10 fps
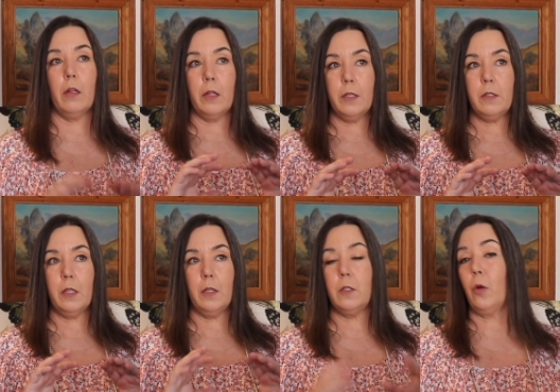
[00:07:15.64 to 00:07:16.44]
This
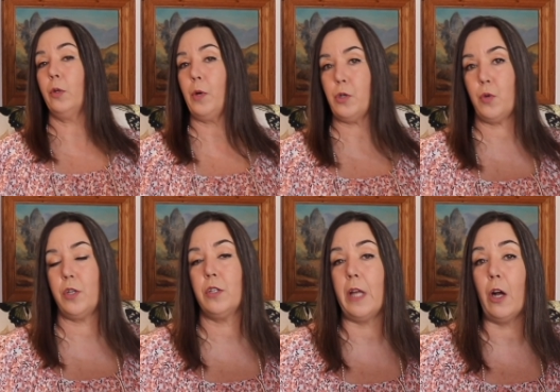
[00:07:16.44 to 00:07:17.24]
is the only
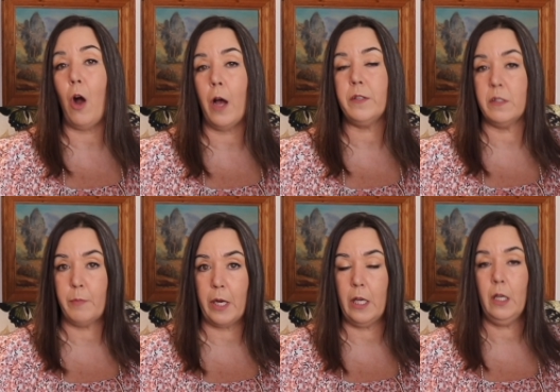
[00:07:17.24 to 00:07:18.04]
registration that costs
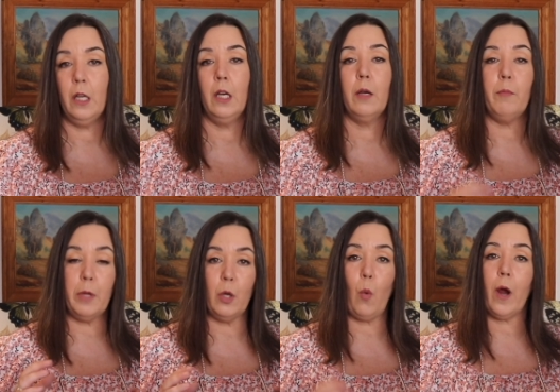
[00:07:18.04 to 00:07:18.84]
money.
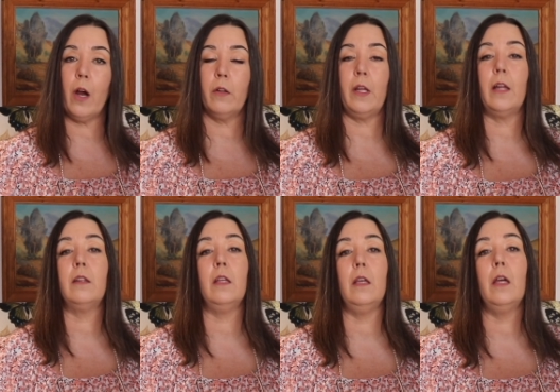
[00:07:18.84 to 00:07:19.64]
Be aware that
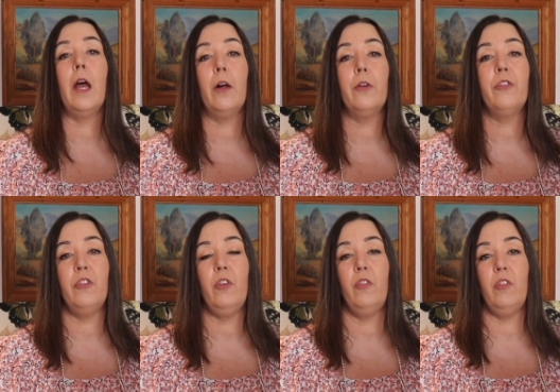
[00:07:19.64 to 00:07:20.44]
the
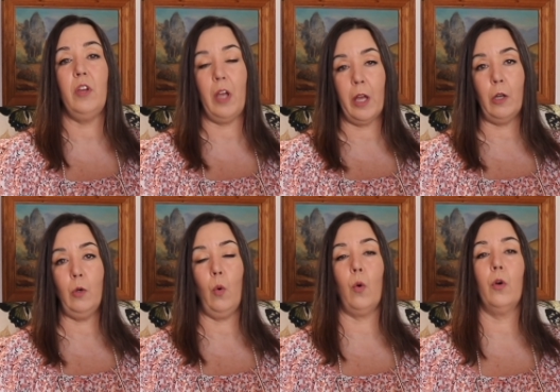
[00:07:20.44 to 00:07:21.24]

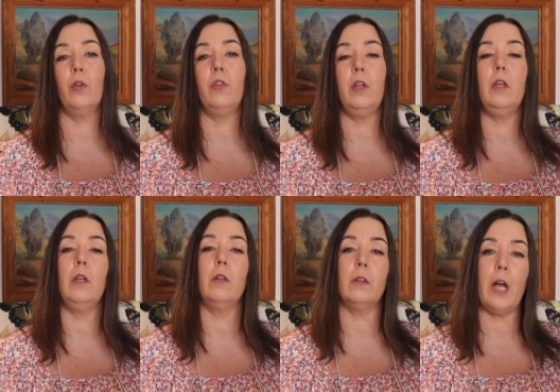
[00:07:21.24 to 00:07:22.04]
LCCN or
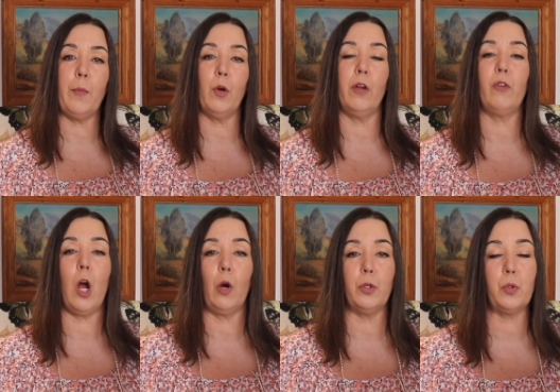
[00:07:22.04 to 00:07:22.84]
the Library of
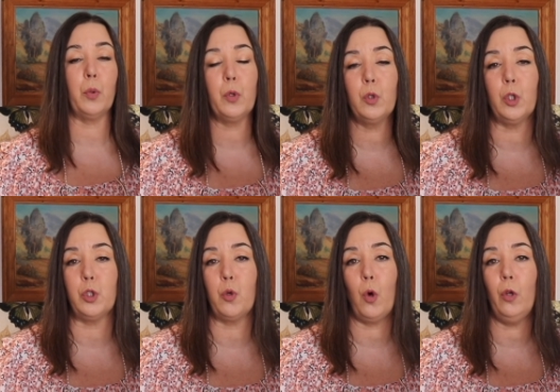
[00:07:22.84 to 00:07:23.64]
Congress C-
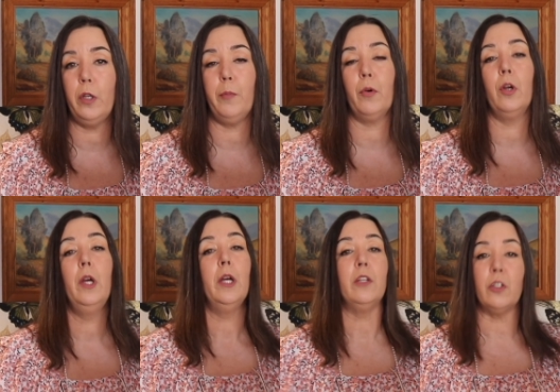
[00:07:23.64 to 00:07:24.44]
control number
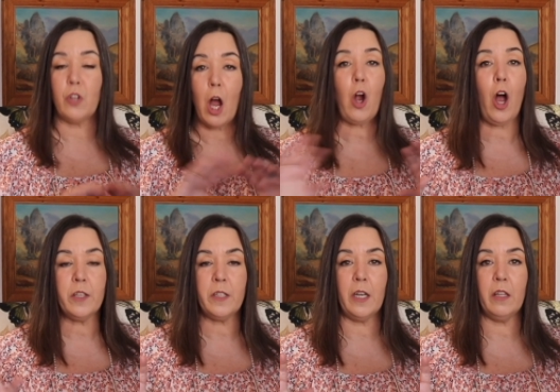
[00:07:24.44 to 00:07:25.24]
does not
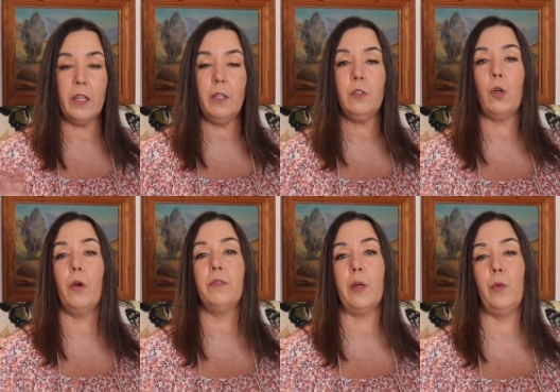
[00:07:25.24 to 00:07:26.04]
cost anything. So
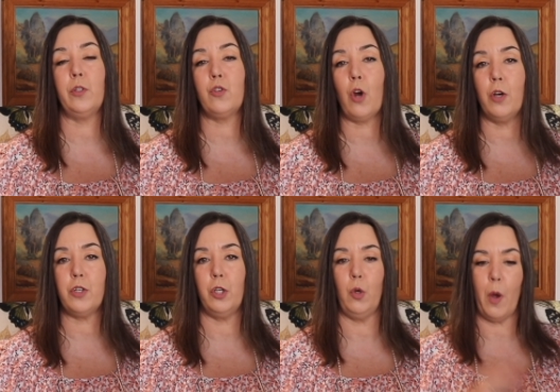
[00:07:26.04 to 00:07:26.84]
if someone's
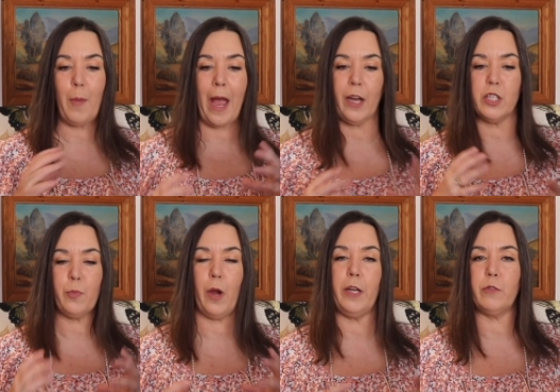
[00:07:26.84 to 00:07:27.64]
charging you a
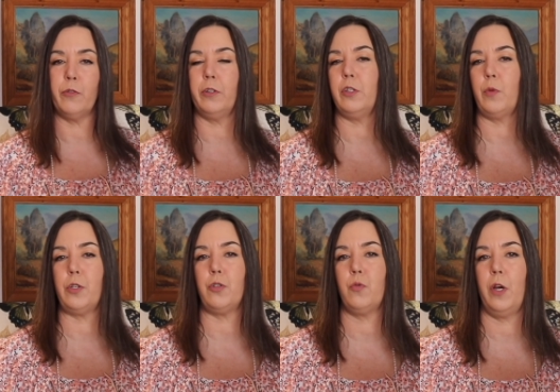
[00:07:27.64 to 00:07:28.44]
package price for these
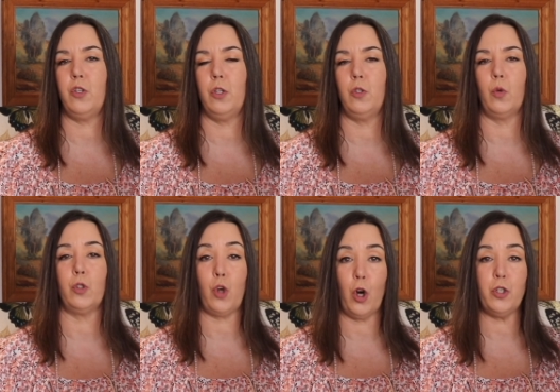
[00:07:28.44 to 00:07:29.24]
registrations or
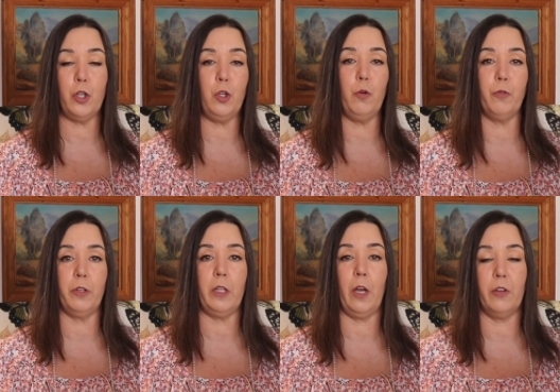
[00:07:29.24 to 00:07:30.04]
charging you
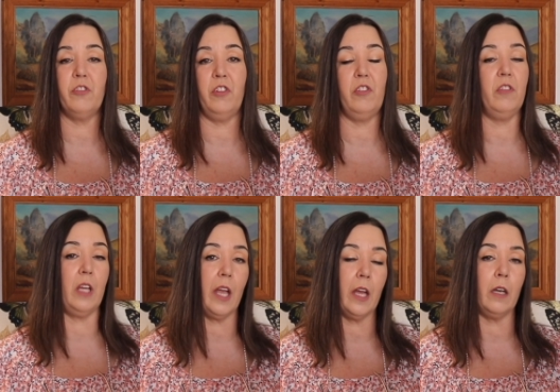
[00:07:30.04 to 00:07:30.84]
for the
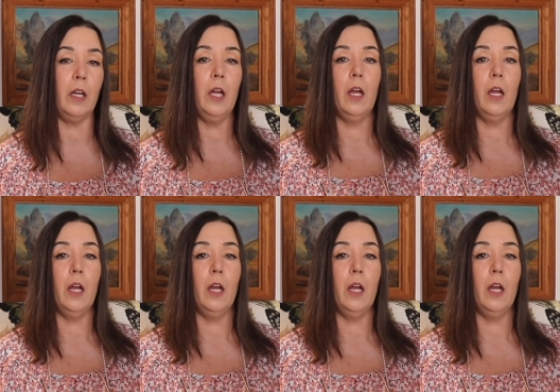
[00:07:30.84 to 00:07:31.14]
LCCN,